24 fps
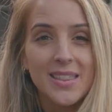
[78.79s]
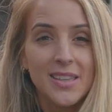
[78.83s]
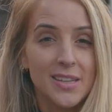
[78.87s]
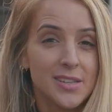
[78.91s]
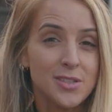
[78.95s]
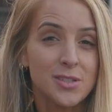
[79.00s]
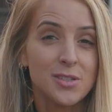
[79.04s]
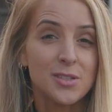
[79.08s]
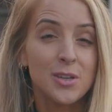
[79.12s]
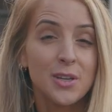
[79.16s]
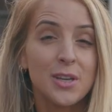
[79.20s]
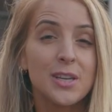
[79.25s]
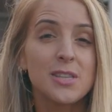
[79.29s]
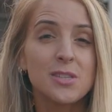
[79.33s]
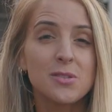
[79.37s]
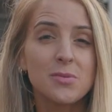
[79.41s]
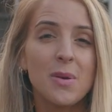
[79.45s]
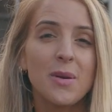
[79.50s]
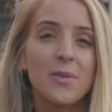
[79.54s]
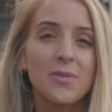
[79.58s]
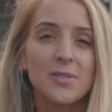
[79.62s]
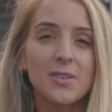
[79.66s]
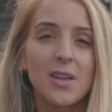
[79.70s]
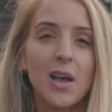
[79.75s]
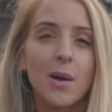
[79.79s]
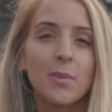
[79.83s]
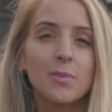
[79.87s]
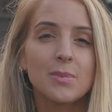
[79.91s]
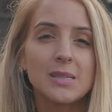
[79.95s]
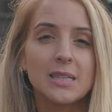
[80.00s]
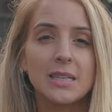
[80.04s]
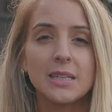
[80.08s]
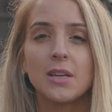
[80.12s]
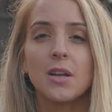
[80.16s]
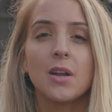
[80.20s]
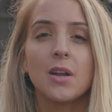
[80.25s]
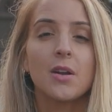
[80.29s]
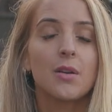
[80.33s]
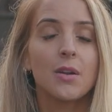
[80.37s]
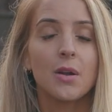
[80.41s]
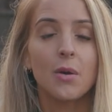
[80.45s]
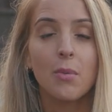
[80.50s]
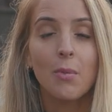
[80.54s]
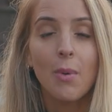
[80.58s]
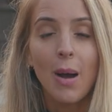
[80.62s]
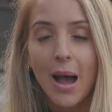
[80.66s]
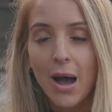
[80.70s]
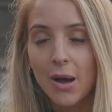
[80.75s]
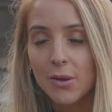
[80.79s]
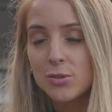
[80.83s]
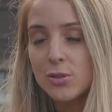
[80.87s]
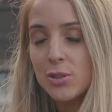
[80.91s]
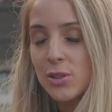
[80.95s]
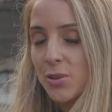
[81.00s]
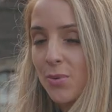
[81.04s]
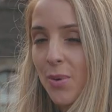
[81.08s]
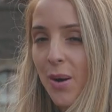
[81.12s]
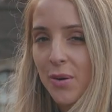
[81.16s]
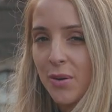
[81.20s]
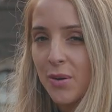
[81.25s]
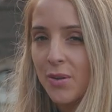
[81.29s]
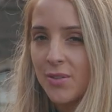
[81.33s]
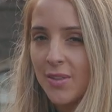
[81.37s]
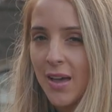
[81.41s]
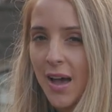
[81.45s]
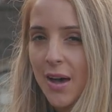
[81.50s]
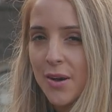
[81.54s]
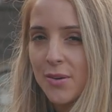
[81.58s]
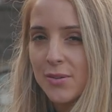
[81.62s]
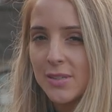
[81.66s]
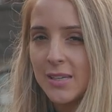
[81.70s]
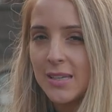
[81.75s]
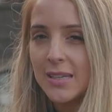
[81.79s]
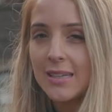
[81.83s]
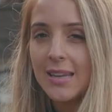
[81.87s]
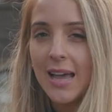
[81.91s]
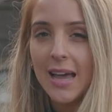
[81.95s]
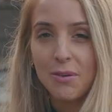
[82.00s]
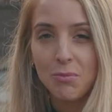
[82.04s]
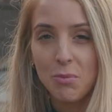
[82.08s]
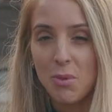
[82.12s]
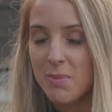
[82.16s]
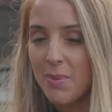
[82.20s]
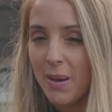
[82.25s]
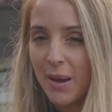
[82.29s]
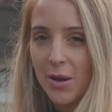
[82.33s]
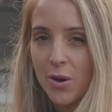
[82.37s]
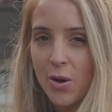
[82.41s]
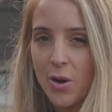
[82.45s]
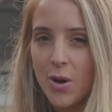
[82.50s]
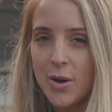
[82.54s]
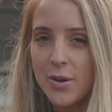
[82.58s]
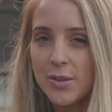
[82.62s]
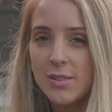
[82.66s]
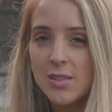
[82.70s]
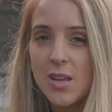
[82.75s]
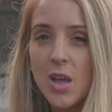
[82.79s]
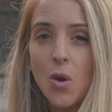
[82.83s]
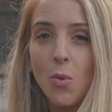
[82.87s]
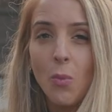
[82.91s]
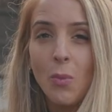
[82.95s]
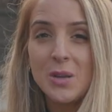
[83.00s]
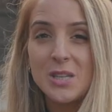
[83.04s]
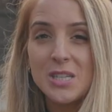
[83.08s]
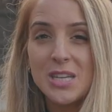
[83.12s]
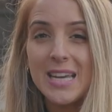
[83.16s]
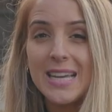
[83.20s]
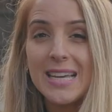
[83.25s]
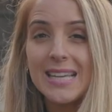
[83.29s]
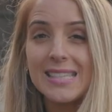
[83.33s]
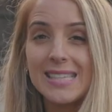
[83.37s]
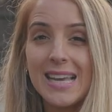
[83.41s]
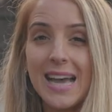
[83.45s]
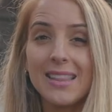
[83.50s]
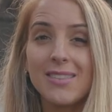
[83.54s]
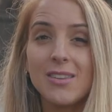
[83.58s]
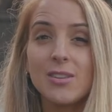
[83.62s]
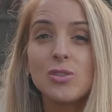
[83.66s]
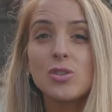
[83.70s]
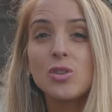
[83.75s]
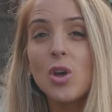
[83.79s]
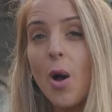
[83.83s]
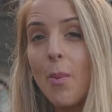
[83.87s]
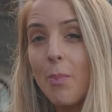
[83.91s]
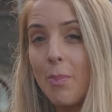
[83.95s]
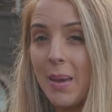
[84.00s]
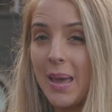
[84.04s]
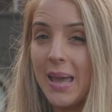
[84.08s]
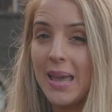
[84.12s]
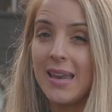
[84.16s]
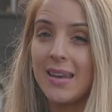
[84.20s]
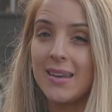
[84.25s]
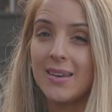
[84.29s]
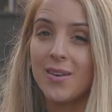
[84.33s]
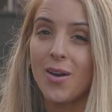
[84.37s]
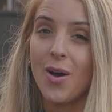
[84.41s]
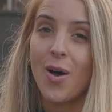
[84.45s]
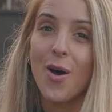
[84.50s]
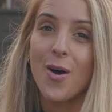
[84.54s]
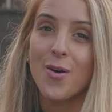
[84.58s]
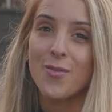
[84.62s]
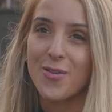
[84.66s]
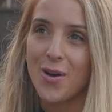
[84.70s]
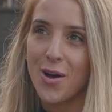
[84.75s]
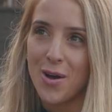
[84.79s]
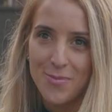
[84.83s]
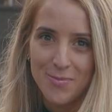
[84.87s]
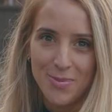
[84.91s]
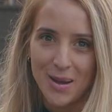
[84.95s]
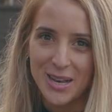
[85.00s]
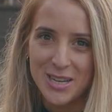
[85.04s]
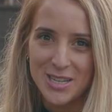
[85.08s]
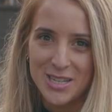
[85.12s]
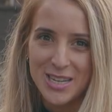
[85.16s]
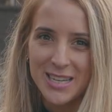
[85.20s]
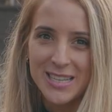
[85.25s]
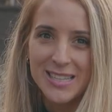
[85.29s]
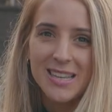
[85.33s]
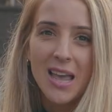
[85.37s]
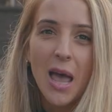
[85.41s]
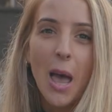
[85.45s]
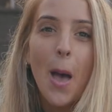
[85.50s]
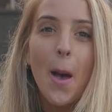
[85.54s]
The Suzuki Swift comes in at around 200,000 at WeBuyCars, which is at the top end of our budget.